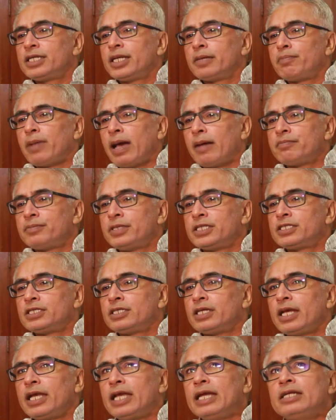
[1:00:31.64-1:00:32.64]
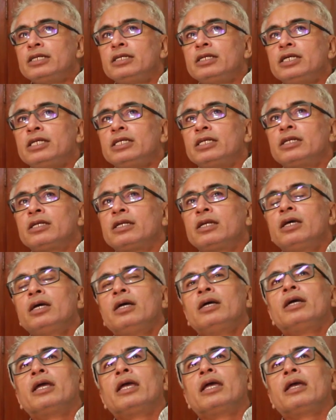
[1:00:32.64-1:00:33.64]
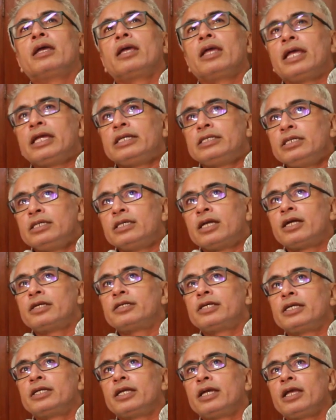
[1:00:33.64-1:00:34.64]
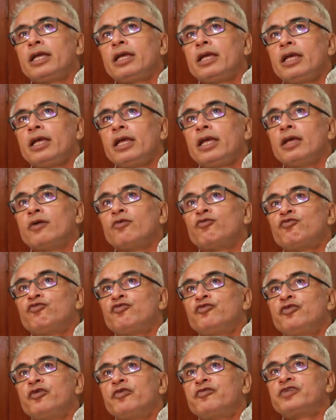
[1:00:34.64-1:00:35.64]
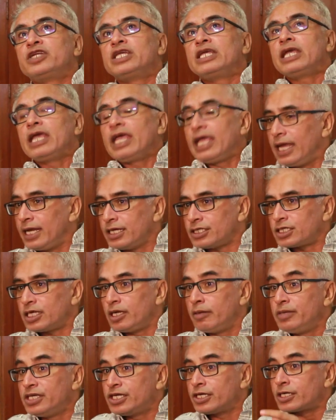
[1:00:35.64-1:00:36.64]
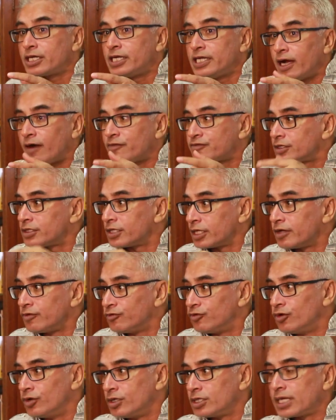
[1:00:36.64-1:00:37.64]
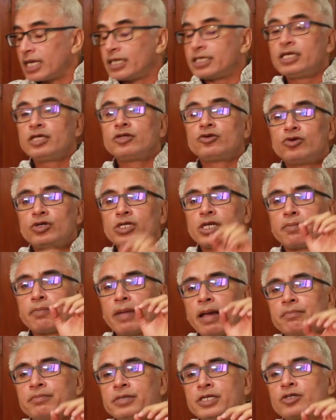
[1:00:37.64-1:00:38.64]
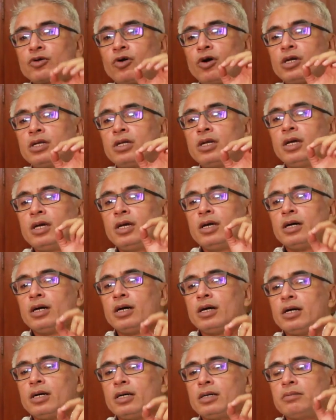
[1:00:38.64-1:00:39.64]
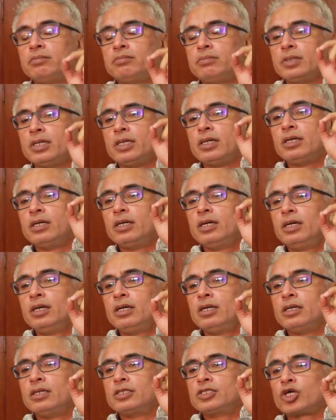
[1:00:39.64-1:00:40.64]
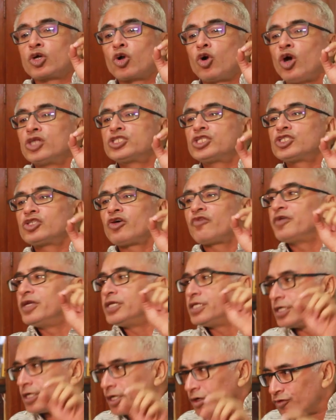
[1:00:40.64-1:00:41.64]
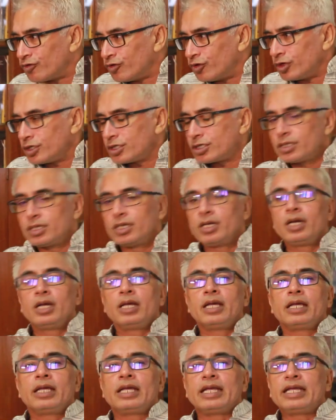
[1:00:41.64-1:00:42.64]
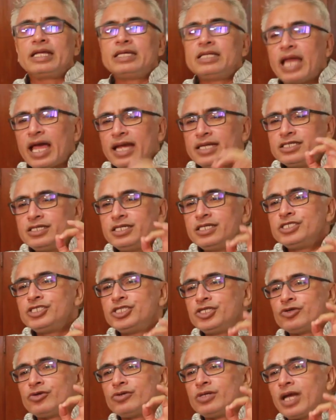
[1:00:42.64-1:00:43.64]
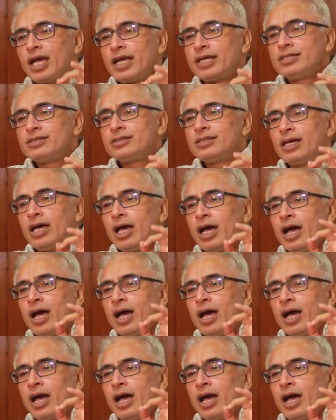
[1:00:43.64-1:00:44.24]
did a pamphlet in eight, in 1800. Uh, 58 immediately after the revolt and he wrote a pamphlet called uh, uh, the causes of indian revolt in 1909,